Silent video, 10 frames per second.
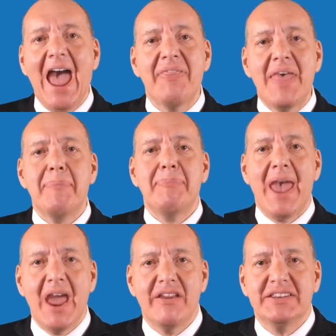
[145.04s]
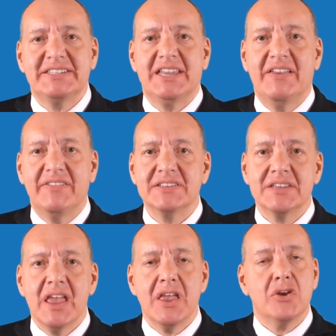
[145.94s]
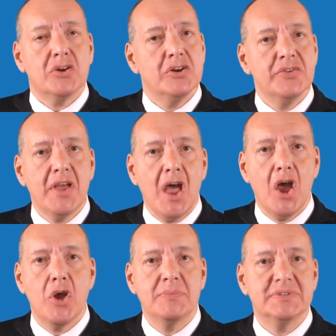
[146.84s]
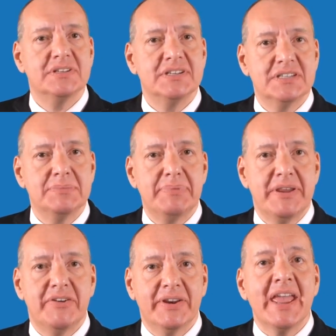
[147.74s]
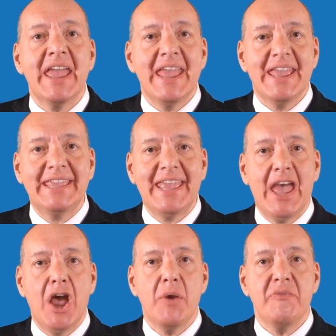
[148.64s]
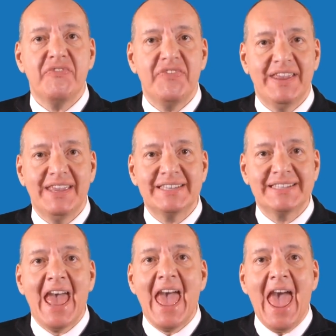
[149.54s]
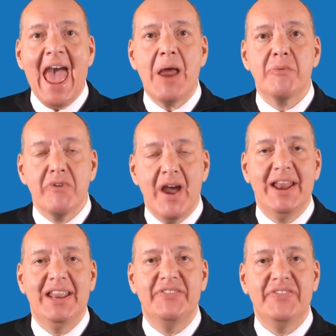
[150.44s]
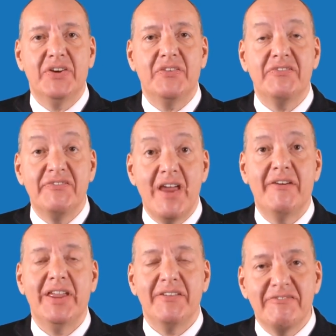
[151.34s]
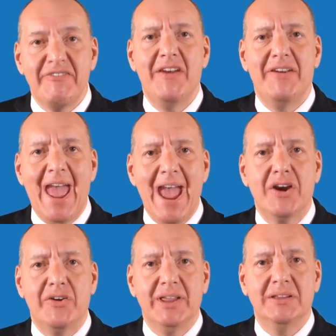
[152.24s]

and their parents' savings, including their homes, are disappearing in care home fees, and rightly feel very, very angry.